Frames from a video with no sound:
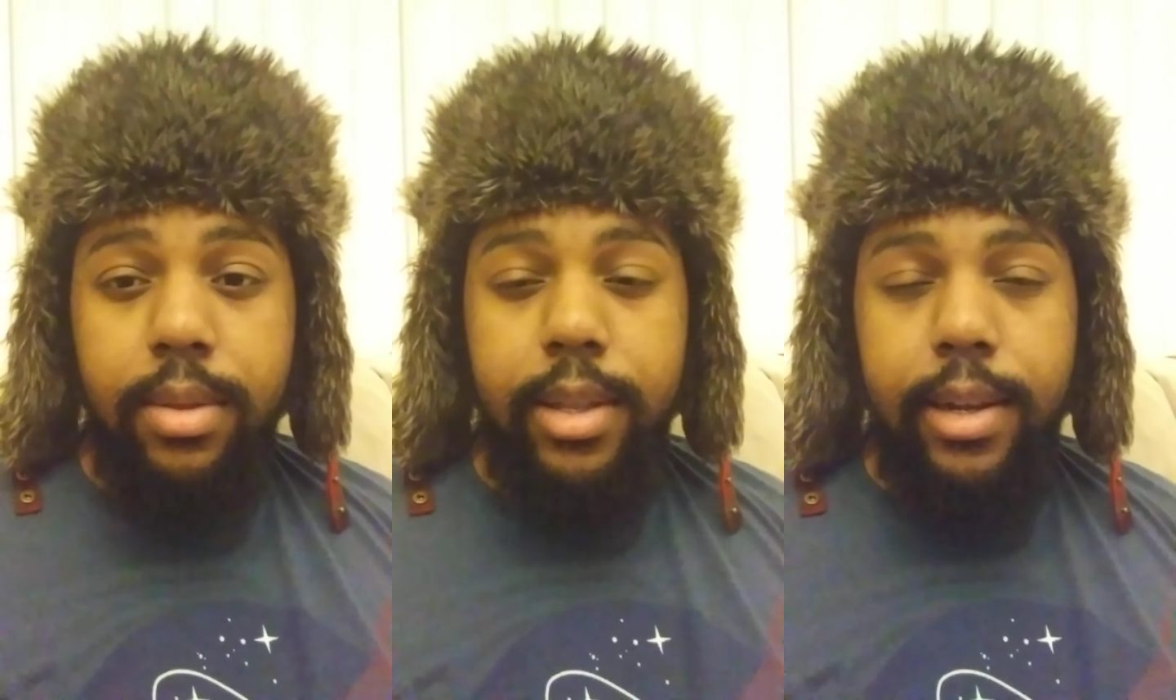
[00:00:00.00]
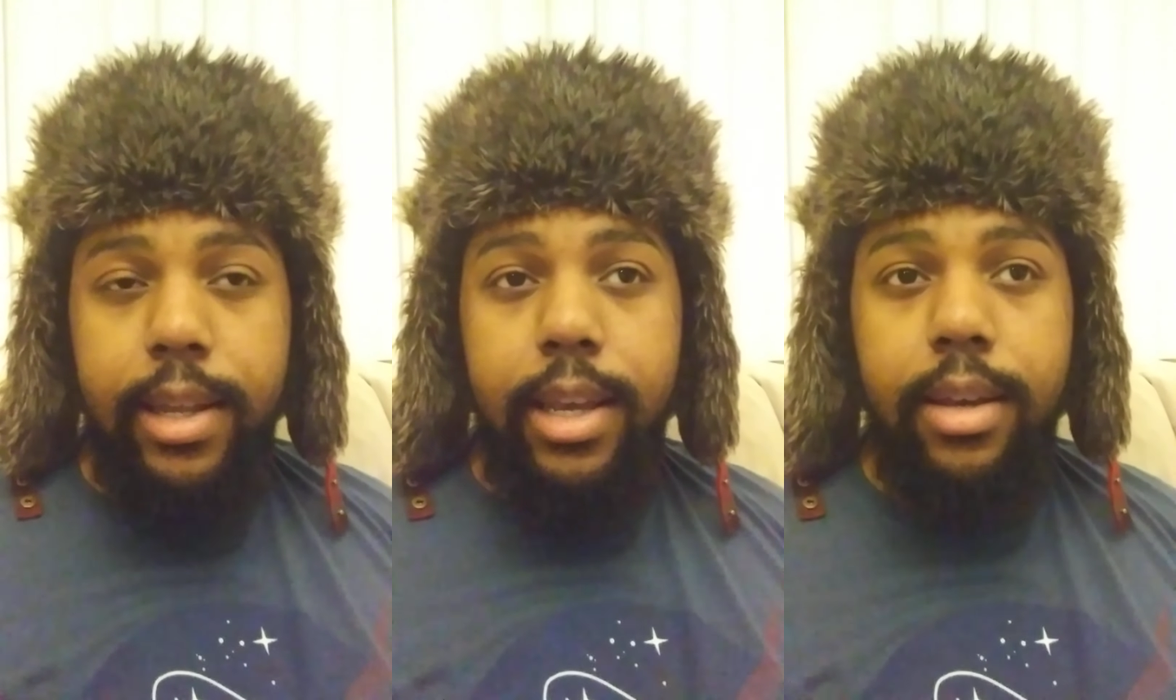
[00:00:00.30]
the
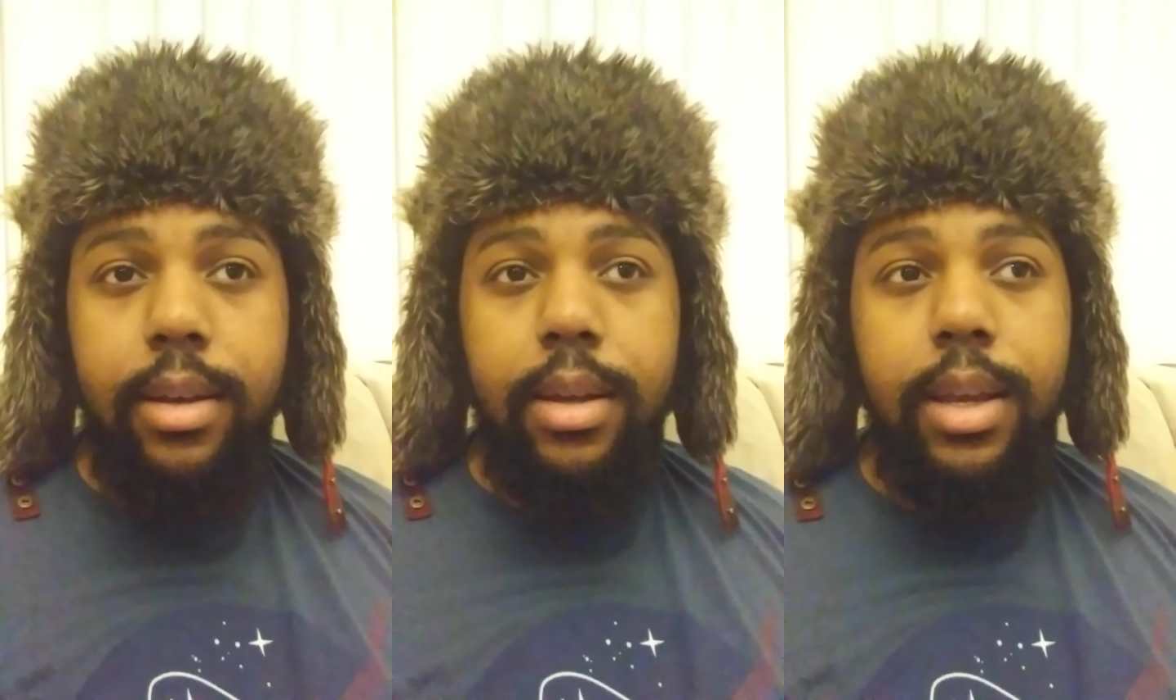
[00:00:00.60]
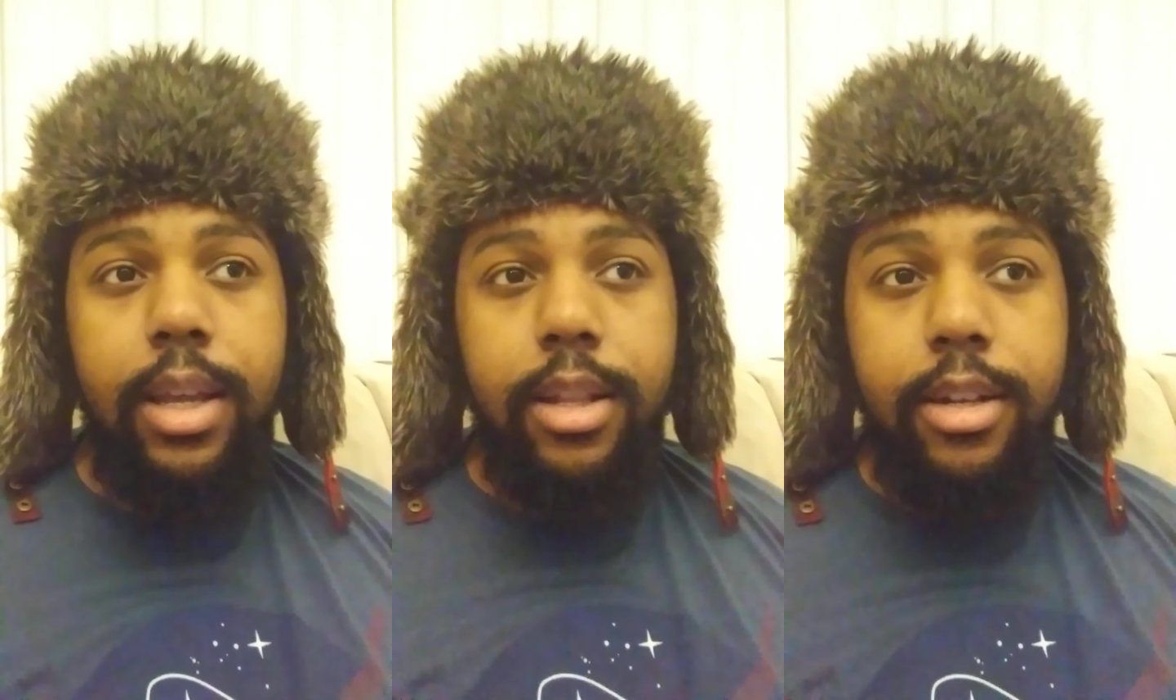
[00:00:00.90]
link
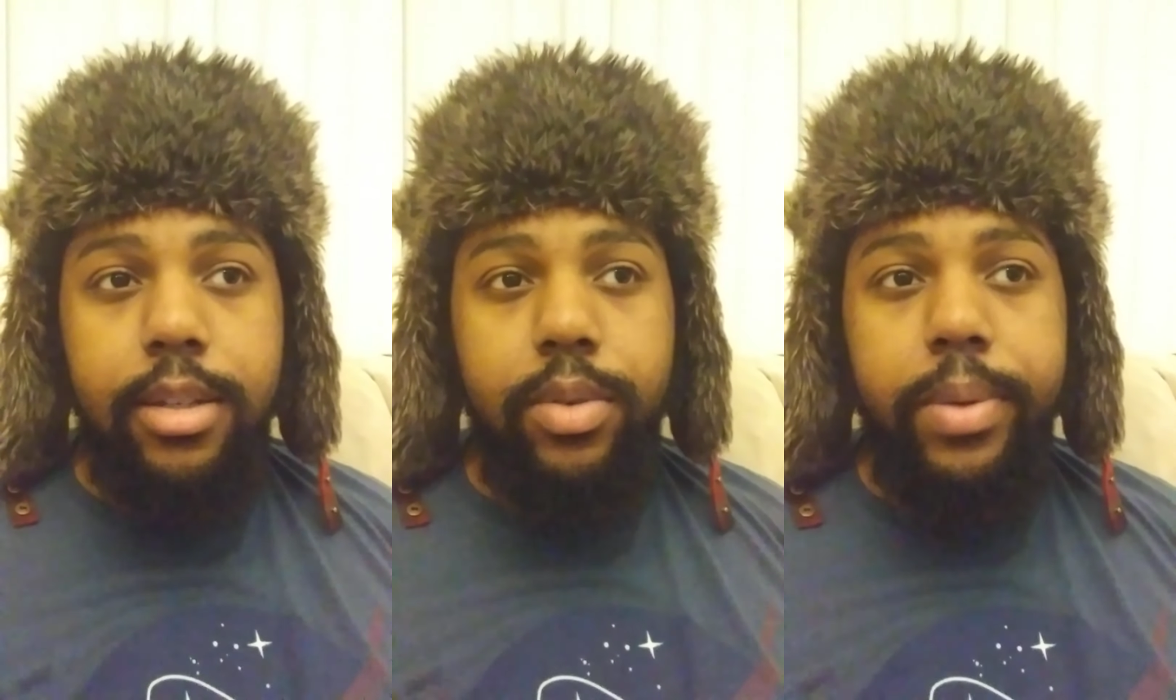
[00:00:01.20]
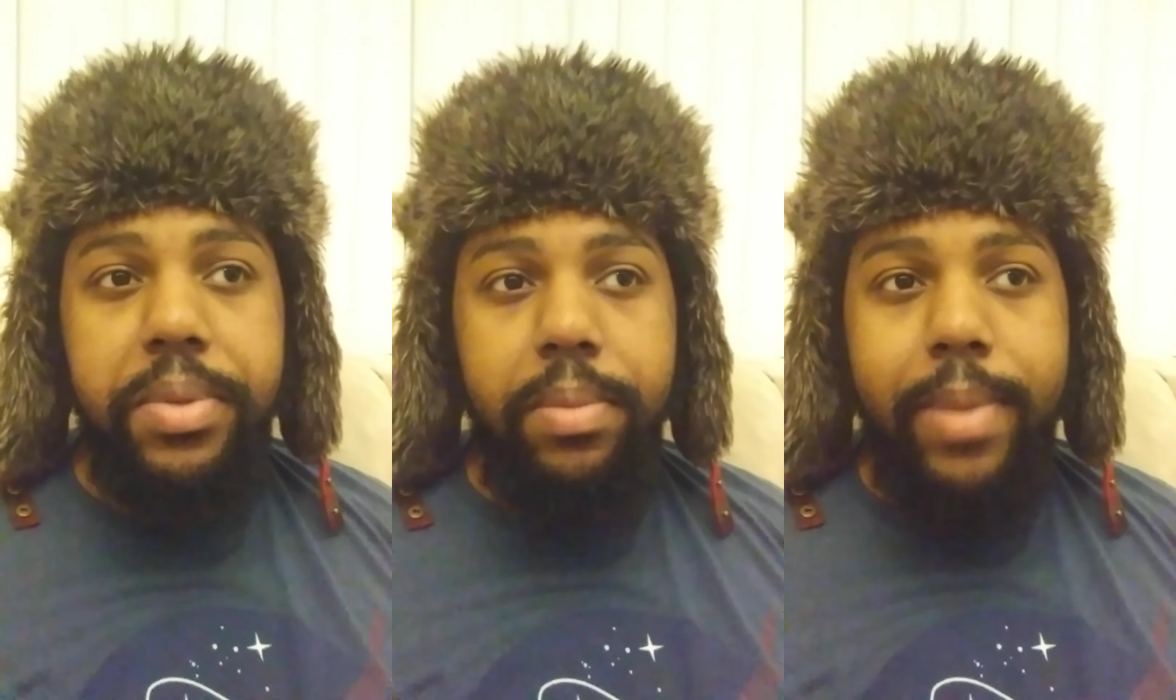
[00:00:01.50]
in the
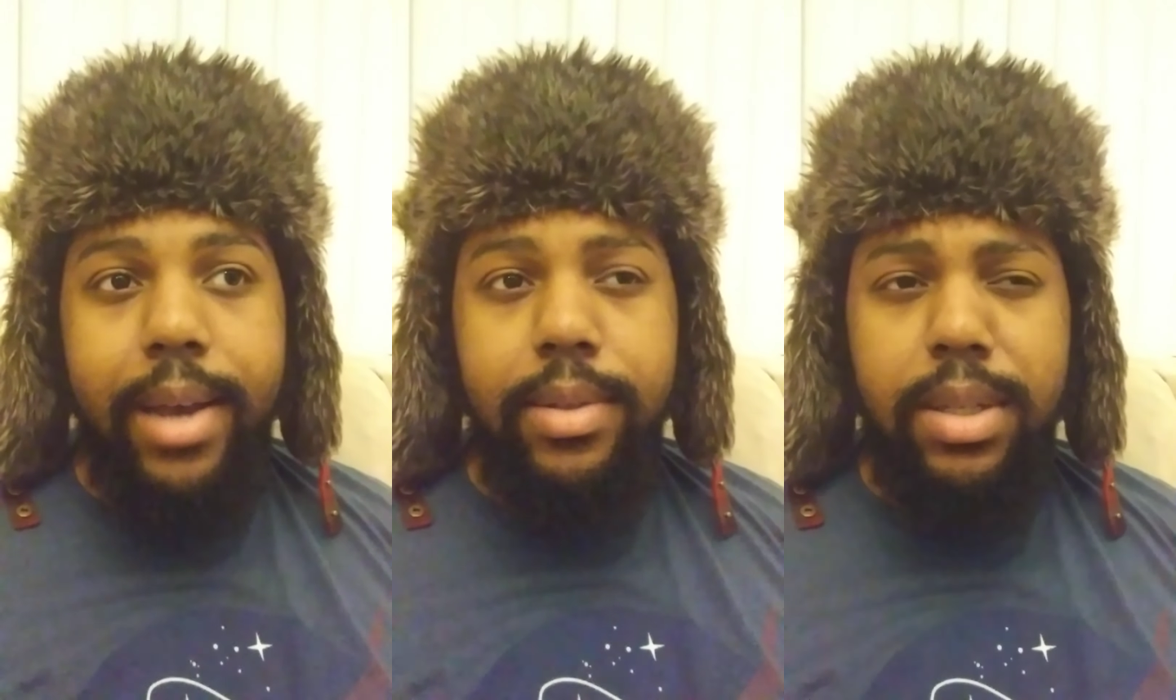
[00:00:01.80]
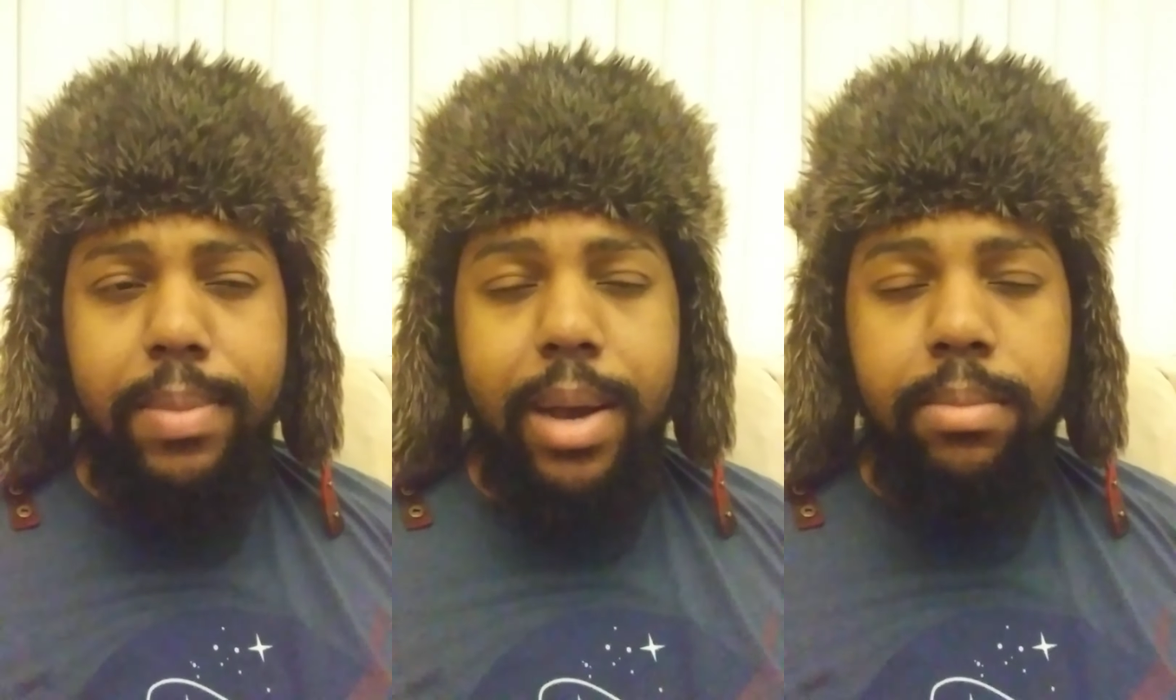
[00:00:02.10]
description box to
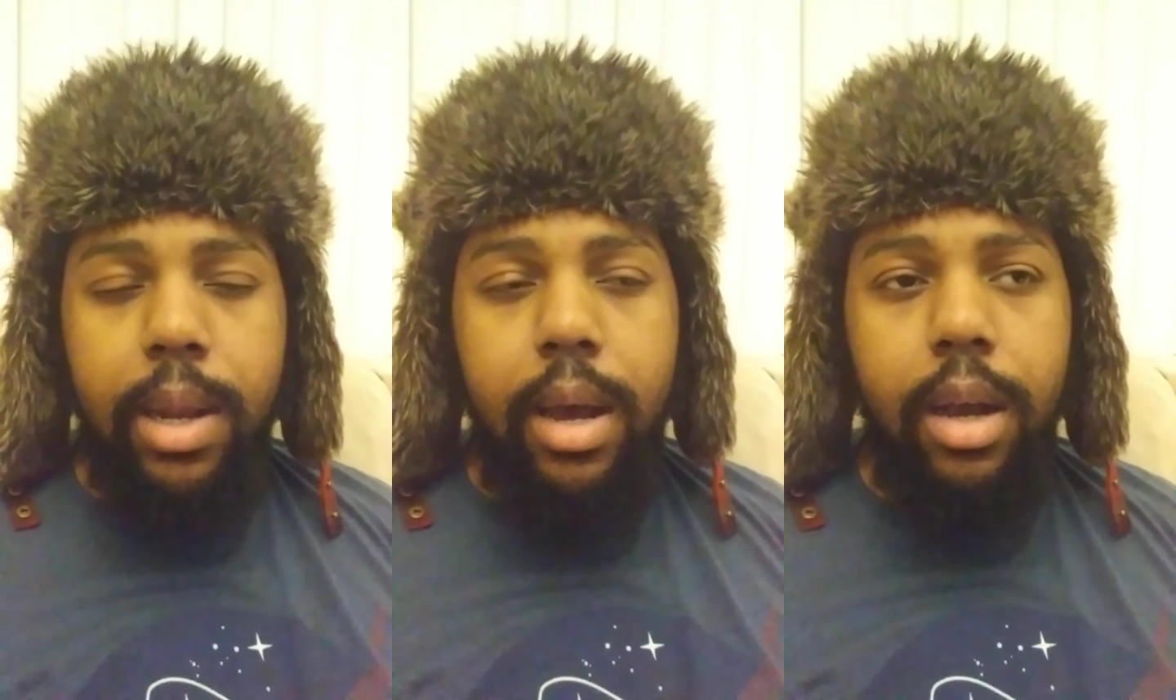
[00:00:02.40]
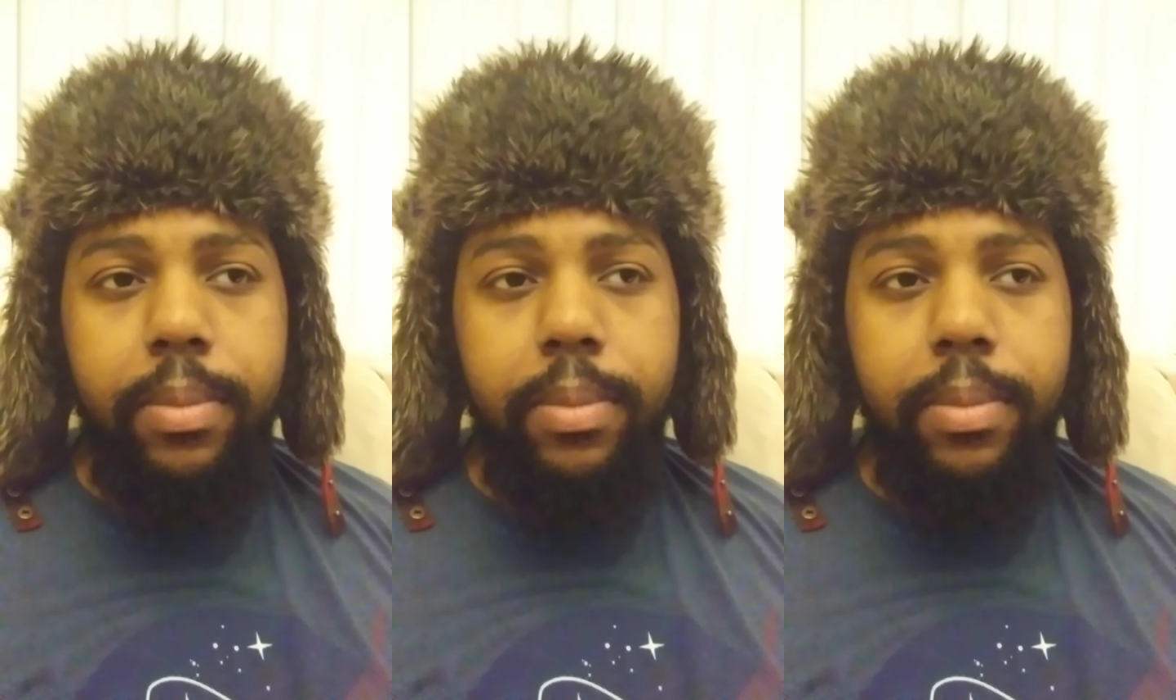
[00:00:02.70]
my blog